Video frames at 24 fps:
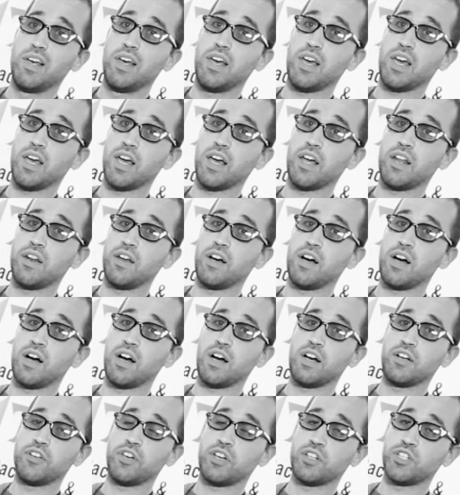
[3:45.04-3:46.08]
and
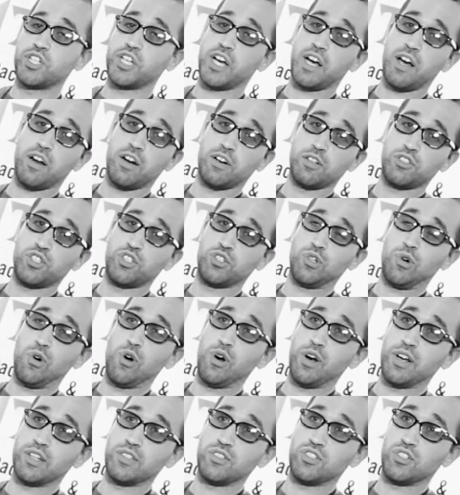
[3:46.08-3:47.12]
uh, you can check out our
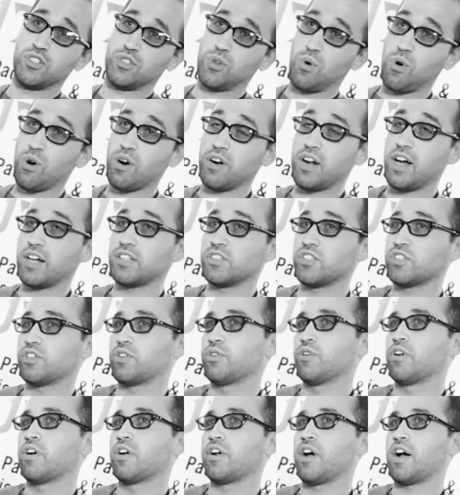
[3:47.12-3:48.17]
store at
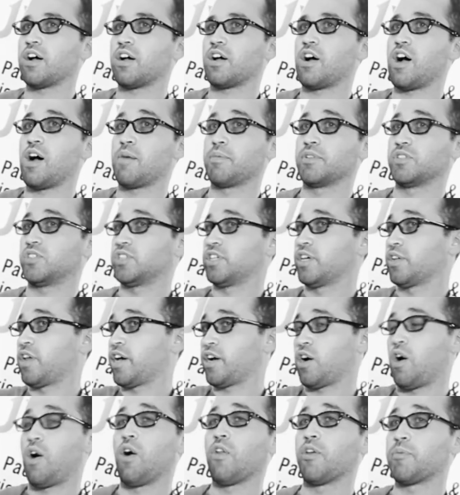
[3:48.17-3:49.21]
store.zacuto.com and see
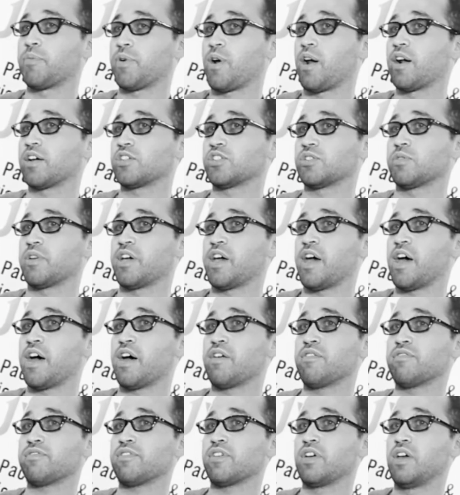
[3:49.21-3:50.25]
like all the products we
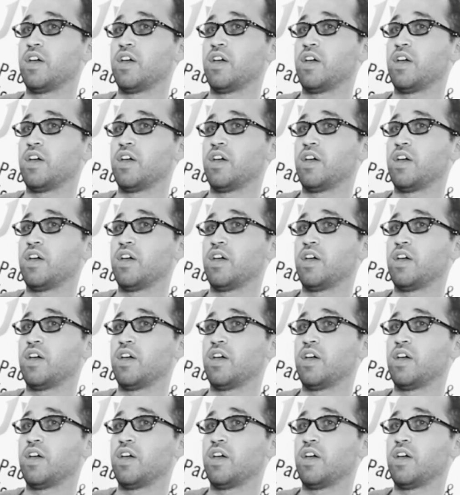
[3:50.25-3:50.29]
have.